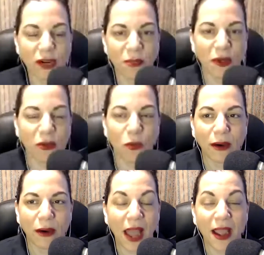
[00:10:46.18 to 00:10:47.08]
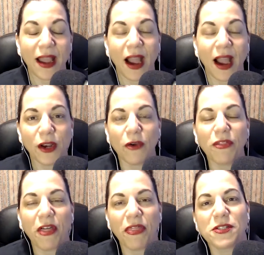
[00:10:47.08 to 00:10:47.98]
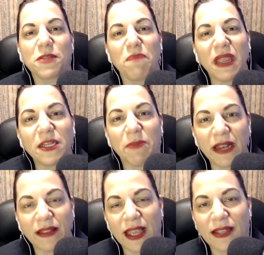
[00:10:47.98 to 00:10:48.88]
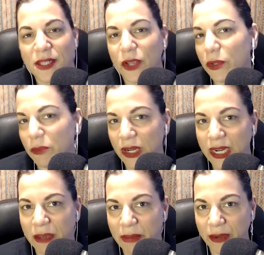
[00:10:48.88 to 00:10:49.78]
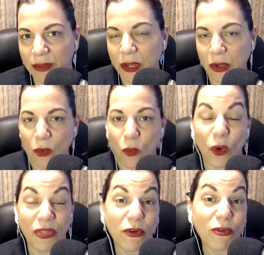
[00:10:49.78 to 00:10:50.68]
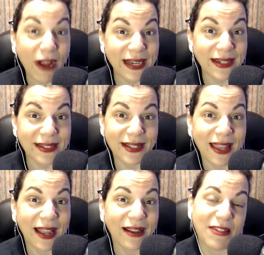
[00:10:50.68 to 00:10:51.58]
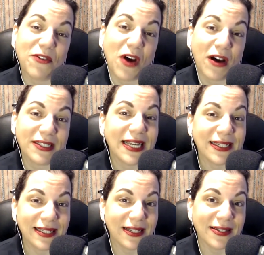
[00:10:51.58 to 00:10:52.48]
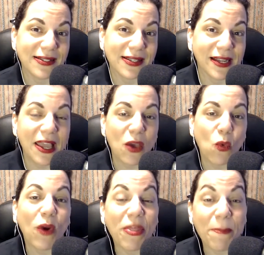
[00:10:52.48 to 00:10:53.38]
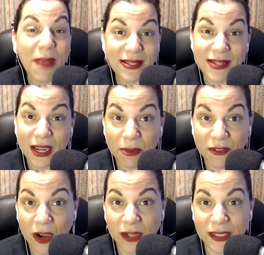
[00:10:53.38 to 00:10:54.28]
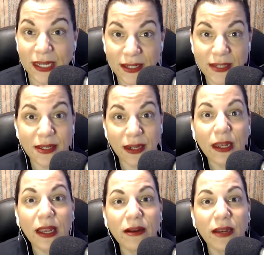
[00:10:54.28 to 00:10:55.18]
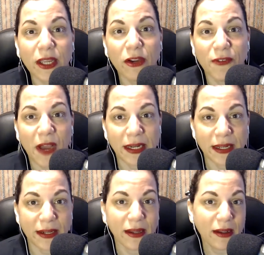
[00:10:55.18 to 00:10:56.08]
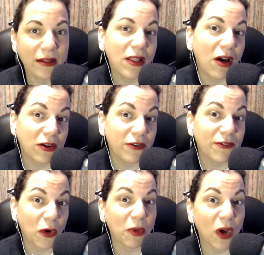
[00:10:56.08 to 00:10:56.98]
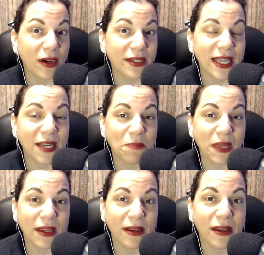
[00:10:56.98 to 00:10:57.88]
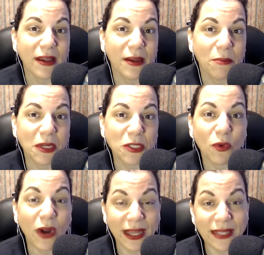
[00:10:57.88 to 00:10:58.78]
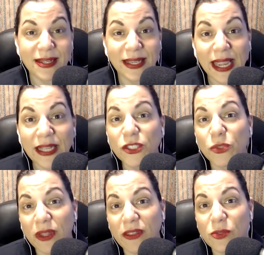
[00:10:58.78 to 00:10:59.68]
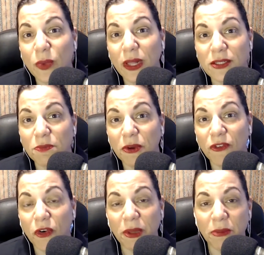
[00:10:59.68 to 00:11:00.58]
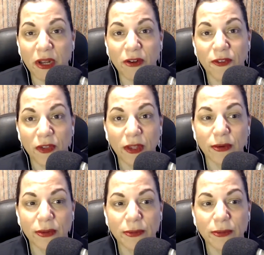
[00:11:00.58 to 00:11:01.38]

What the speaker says: Wow. I know that there's a big debate in the SEO community about what the right length of content is and what the best type of content is. And clearly you're finding longer form content being much more, I guess, engaged with as well as performing better for you.